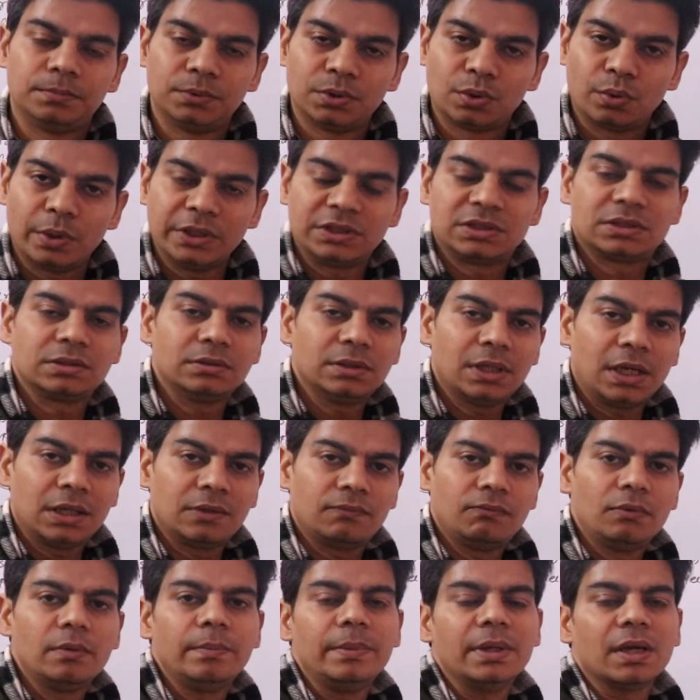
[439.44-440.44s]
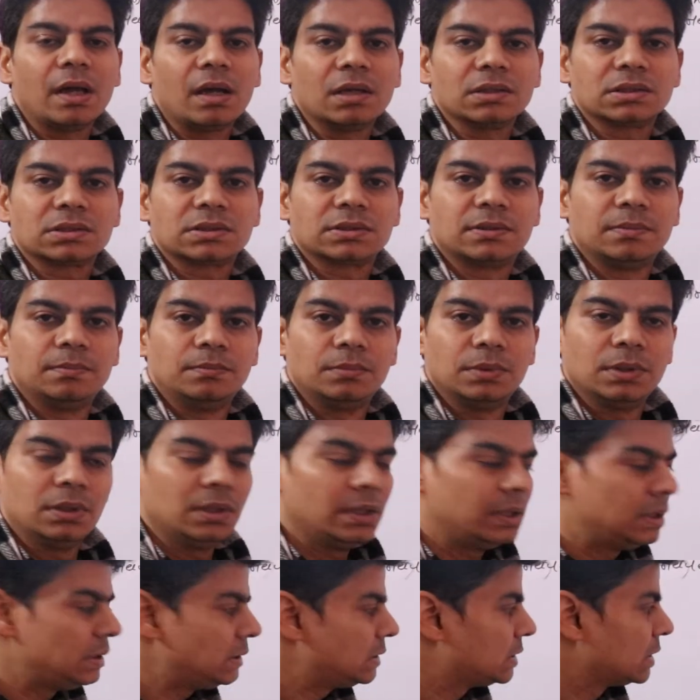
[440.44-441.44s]
The question that would be asked
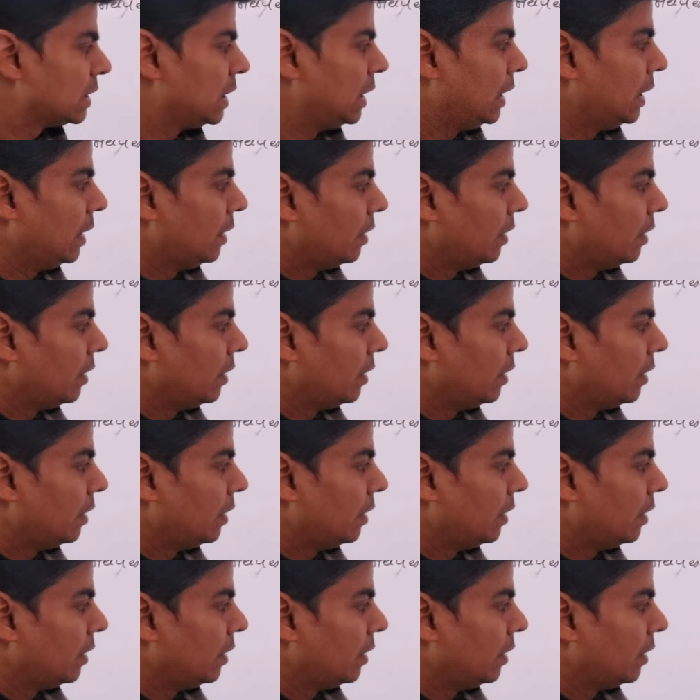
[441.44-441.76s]
is,